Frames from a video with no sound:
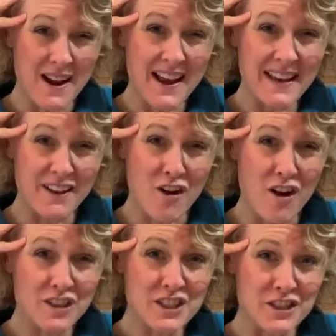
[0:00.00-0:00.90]
I get
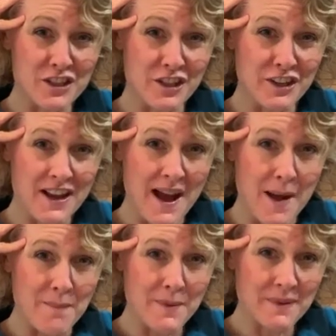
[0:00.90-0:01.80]
all stirred
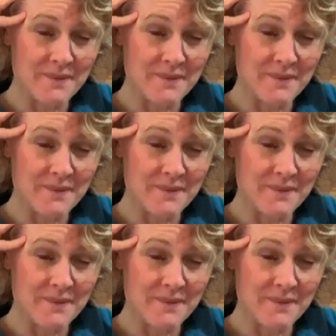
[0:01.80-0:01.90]
up.